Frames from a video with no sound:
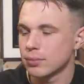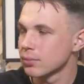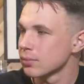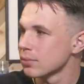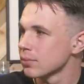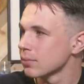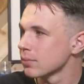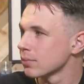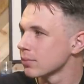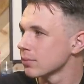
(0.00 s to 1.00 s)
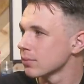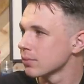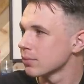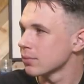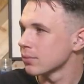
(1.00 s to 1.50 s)

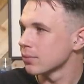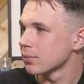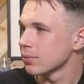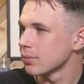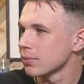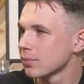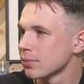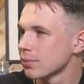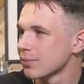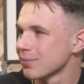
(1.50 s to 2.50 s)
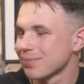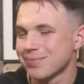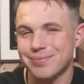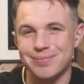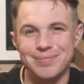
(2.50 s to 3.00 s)

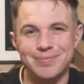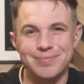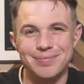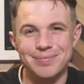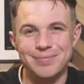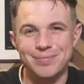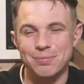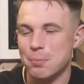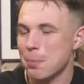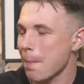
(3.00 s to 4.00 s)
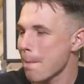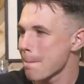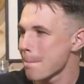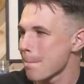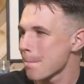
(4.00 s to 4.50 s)

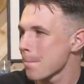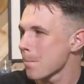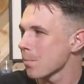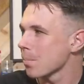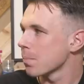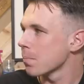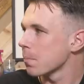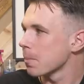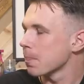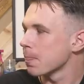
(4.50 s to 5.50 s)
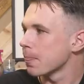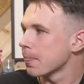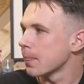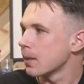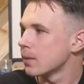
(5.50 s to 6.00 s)

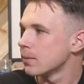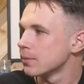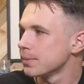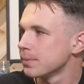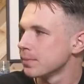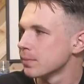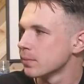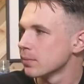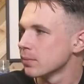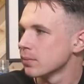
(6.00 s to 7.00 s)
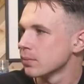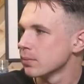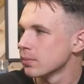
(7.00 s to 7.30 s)
[no speech]